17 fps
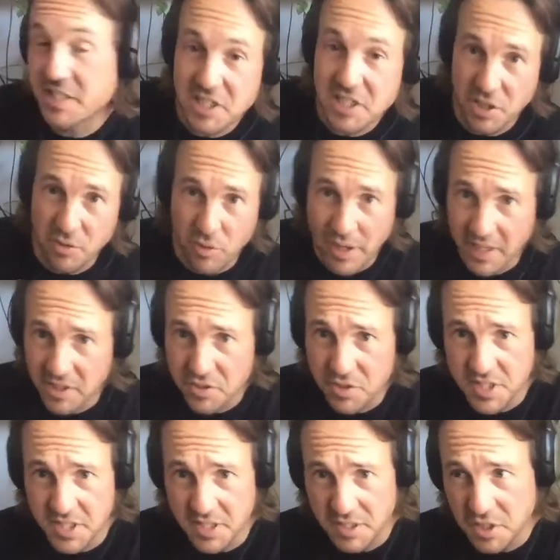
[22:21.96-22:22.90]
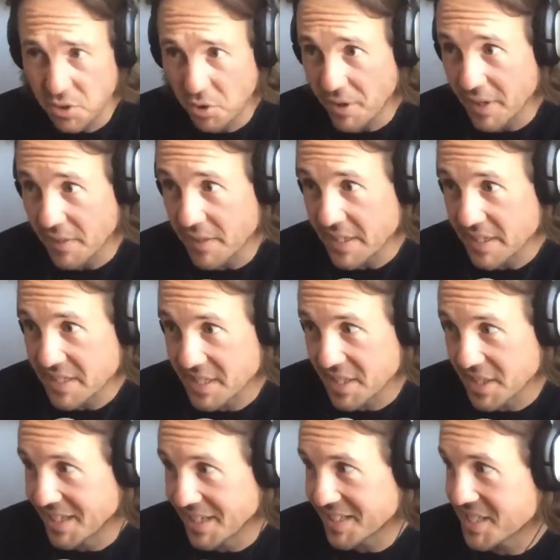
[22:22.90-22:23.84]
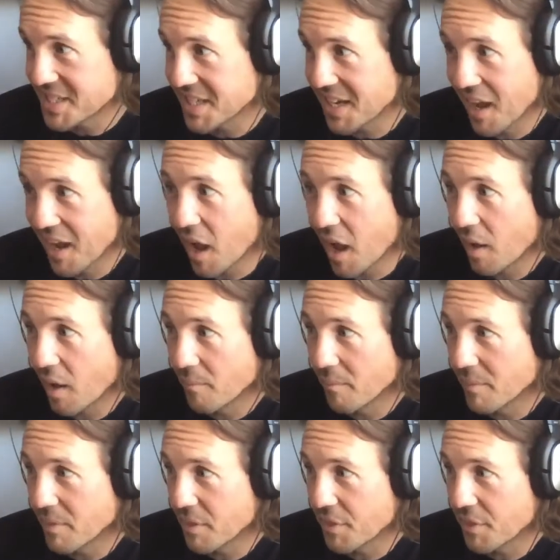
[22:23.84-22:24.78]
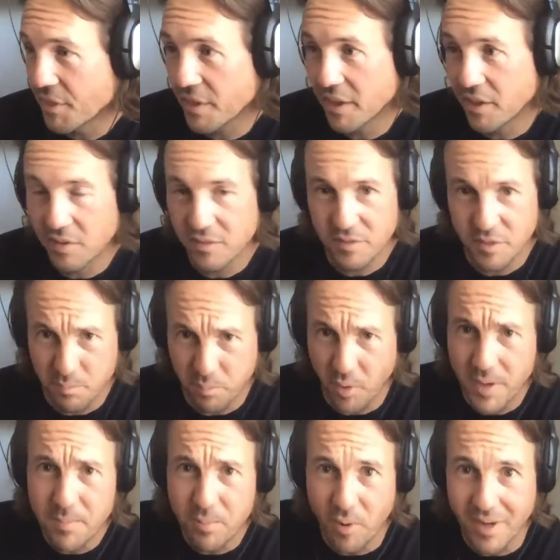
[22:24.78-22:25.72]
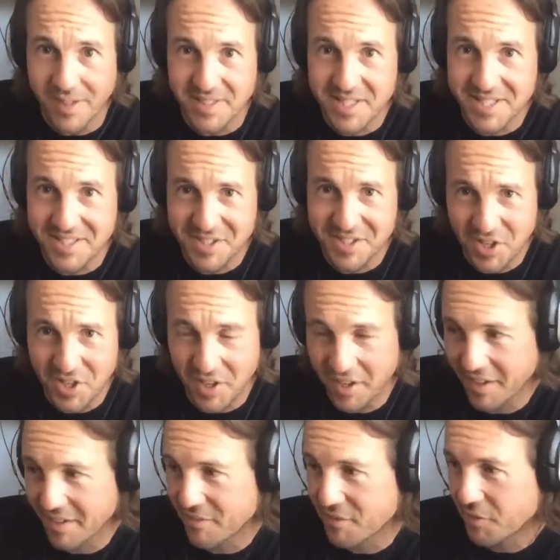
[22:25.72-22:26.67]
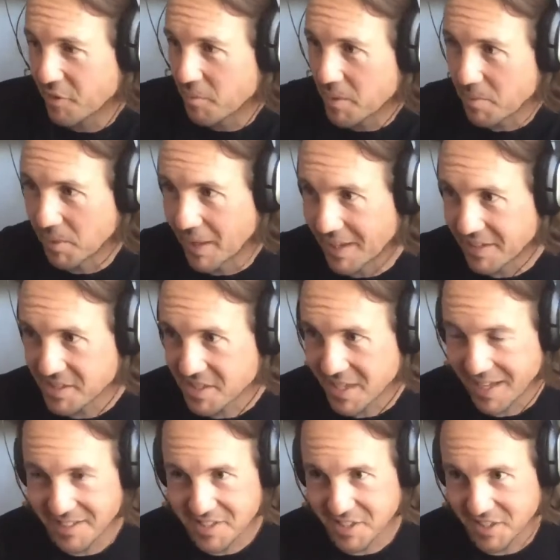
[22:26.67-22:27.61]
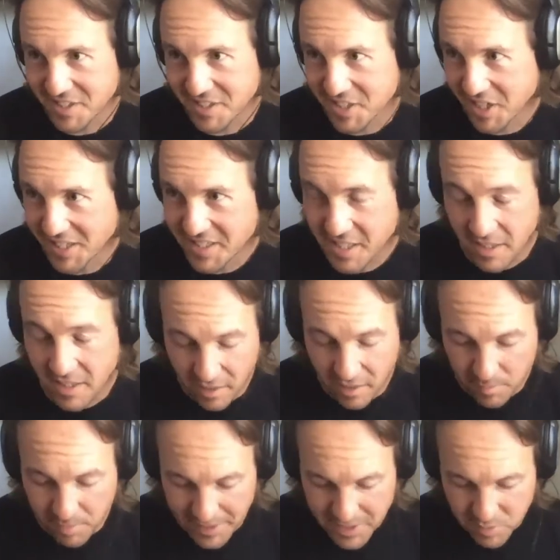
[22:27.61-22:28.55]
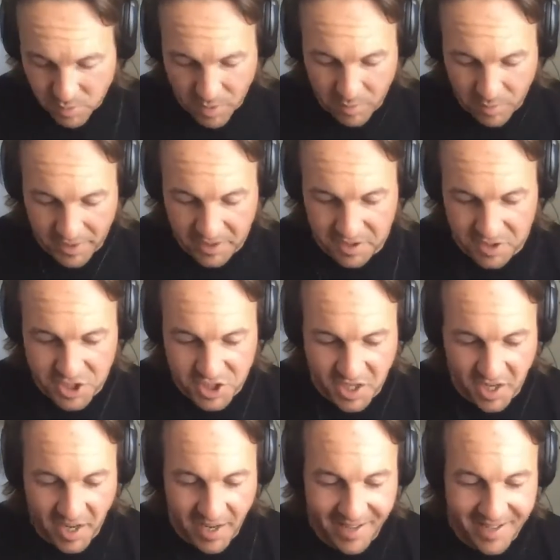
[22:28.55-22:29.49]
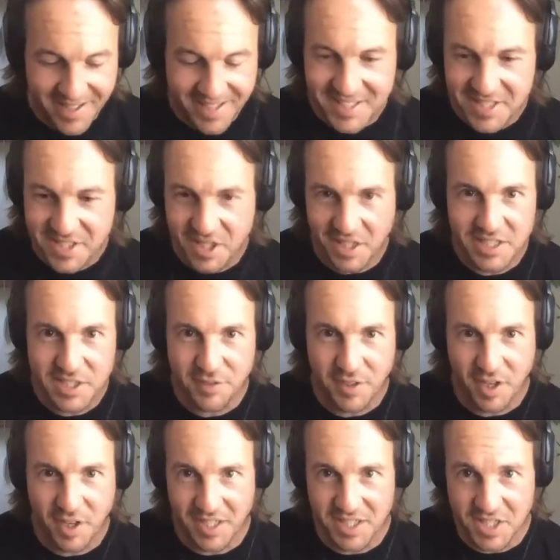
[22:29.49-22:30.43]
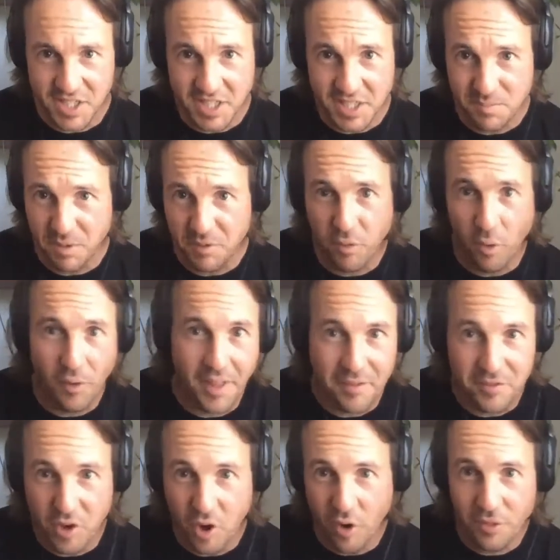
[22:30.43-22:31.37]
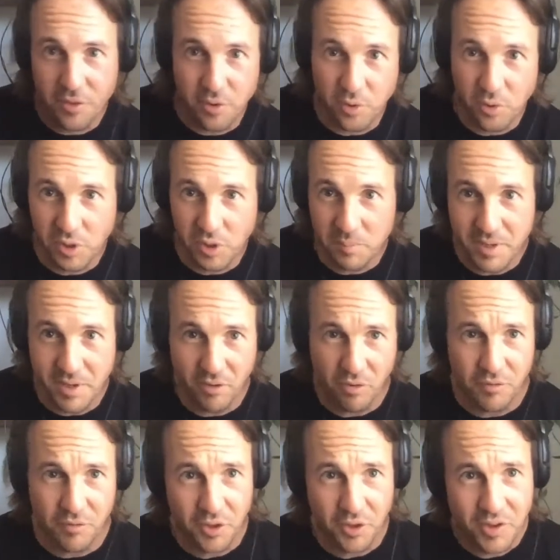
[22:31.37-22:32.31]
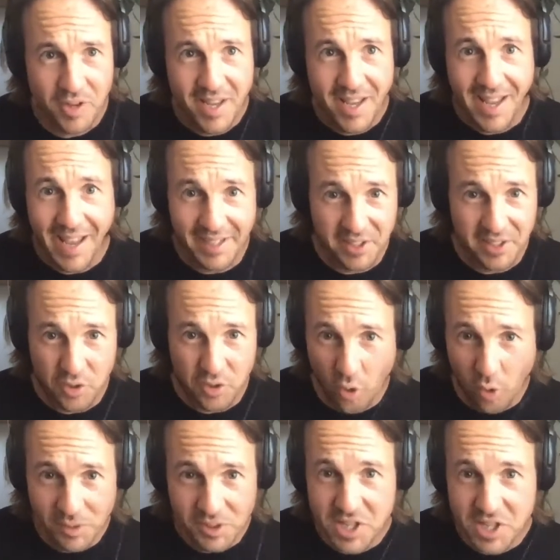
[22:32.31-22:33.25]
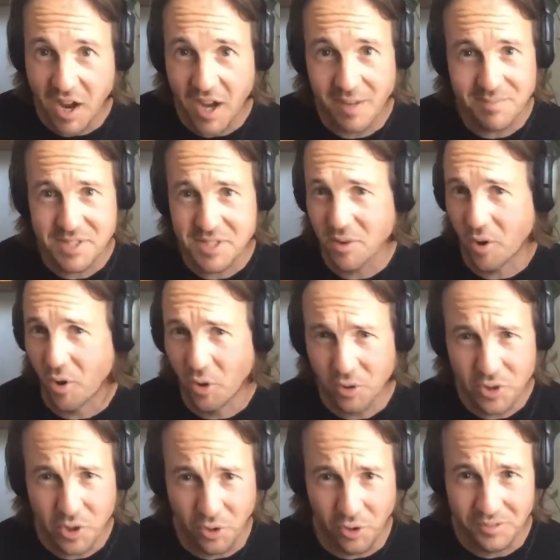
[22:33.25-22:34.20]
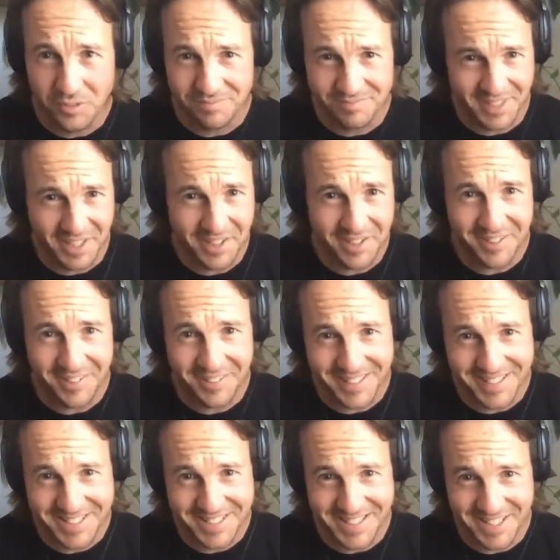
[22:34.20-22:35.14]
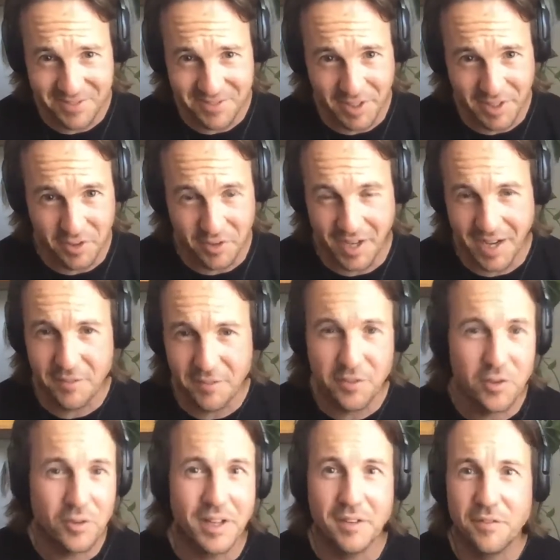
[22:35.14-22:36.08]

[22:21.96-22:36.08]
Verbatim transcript: actually a really interesting story in this that um, that preprints to for people oh, out, yeah. outside of the science are, a place where we can share scientific ideas before they've gone through all the peer review. And in normal times, all cool. Yeah, that's that's really good. And if you're not